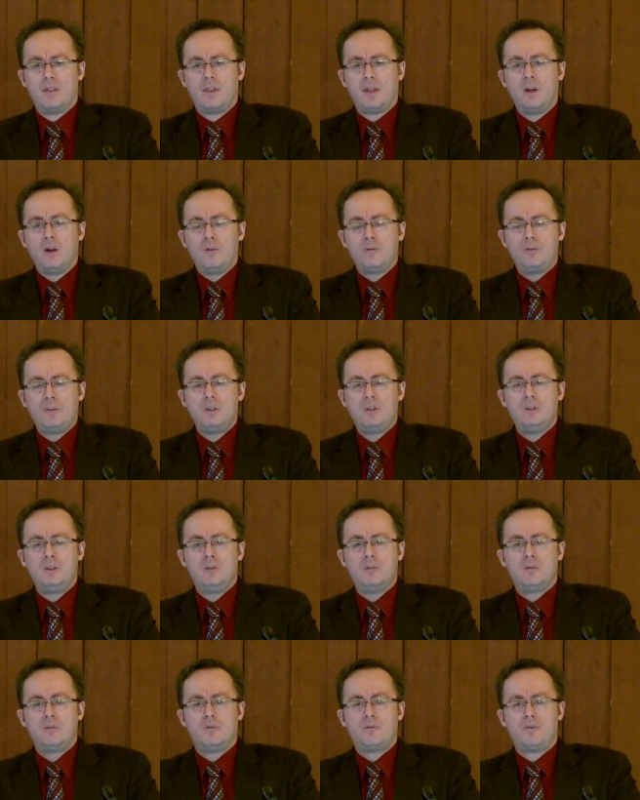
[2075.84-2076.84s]
they
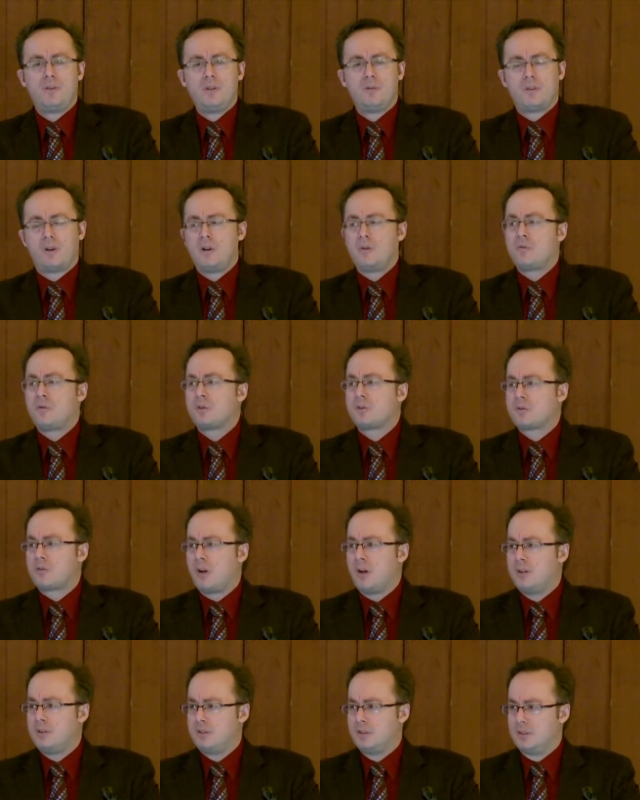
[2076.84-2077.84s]
often feel very
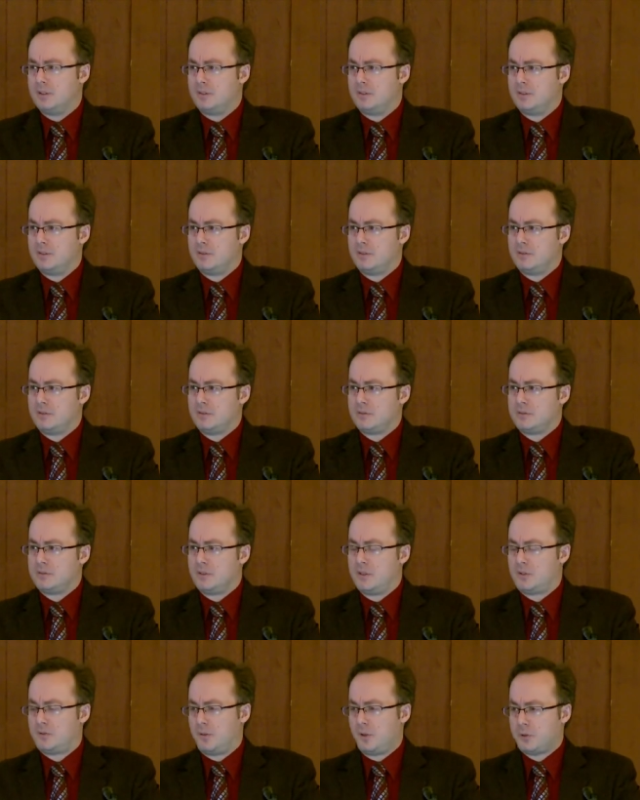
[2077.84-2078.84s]
frustrated.
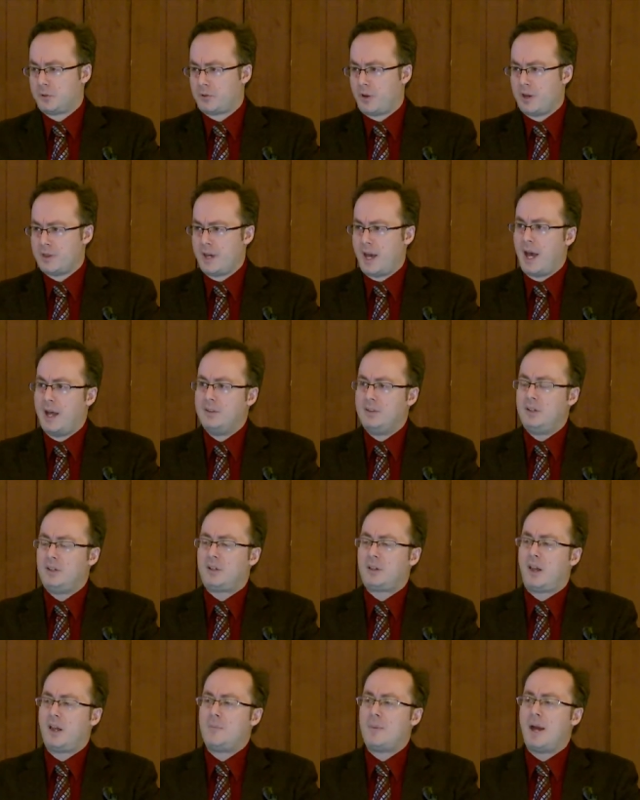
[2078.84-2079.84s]
This feels rather
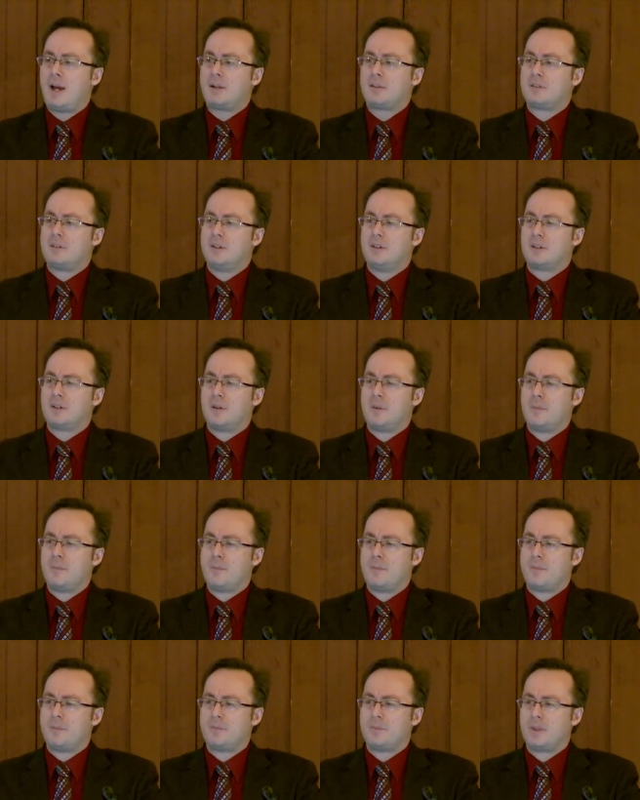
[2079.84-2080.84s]
anticlimactic.
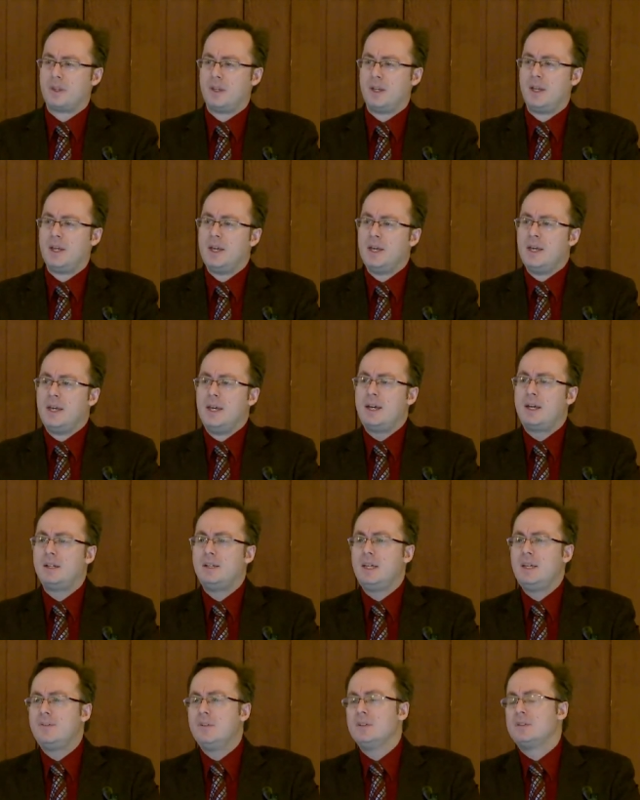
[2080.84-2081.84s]
It
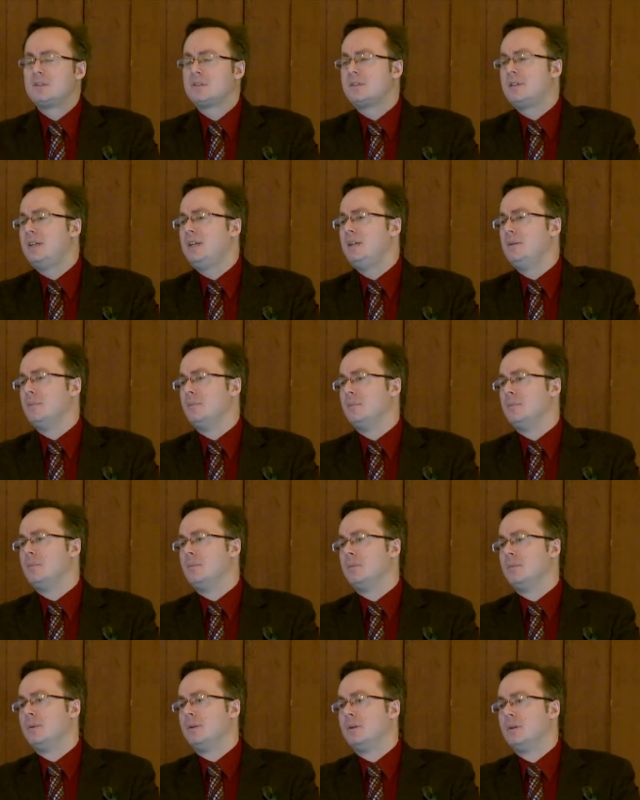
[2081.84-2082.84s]
can even
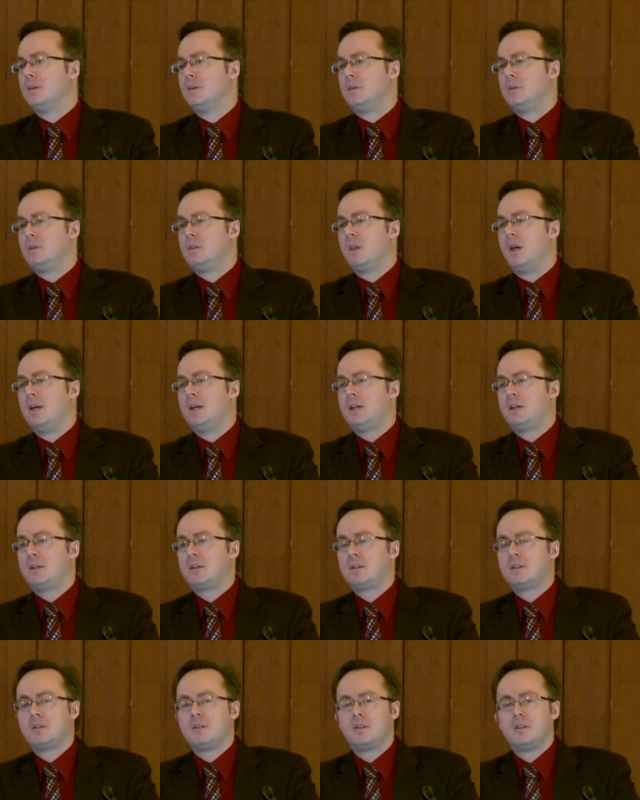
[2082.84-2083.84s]
seem like
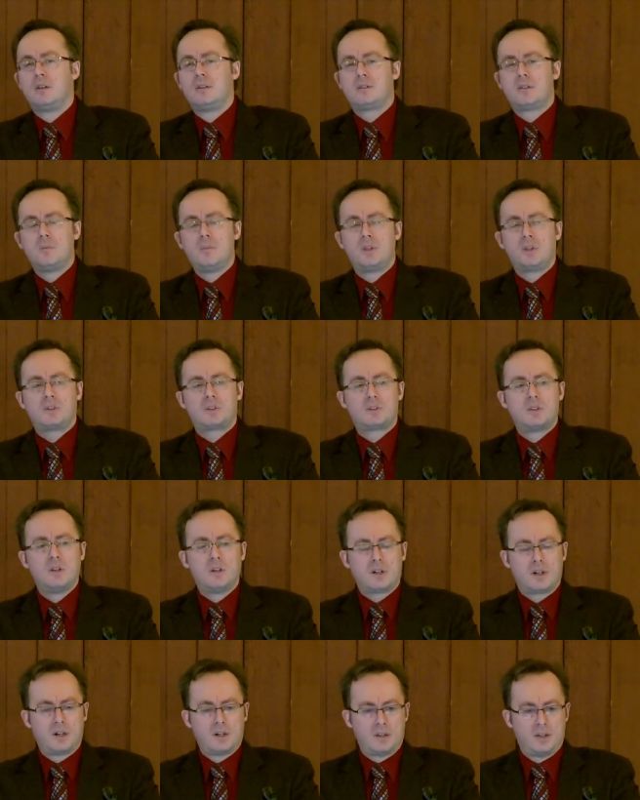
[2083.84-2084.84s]
there's something
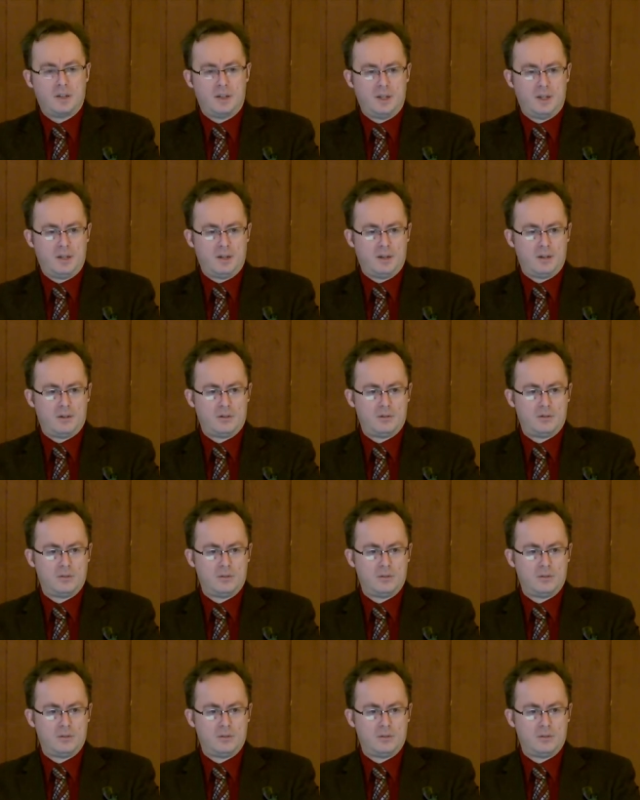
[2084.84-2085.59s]
circular here.